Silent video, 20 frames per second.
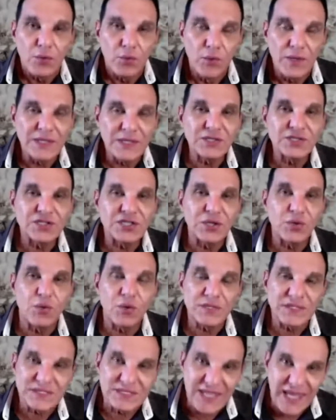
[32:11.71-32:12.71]
when she
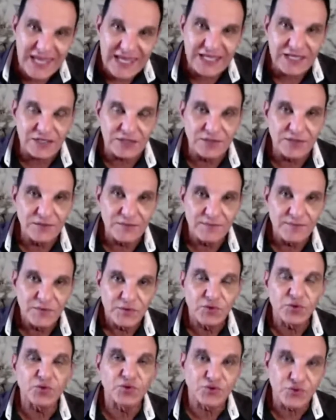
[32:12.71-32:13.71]
was taken
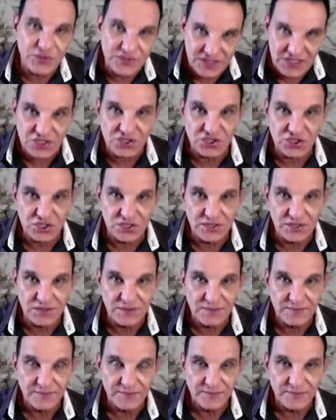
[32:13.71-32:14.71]
to
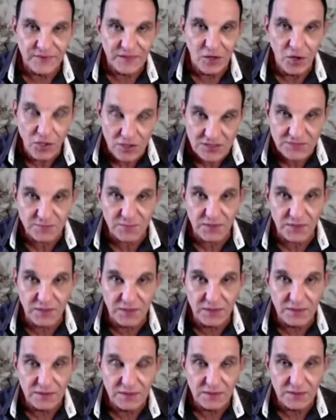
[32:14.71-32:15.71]
Tradition
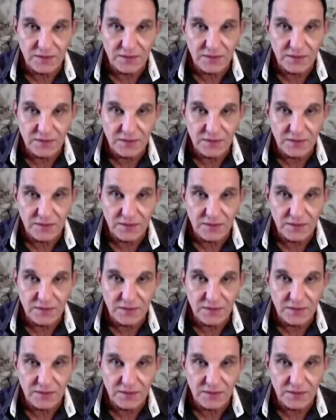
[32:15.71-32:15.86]
Hospital,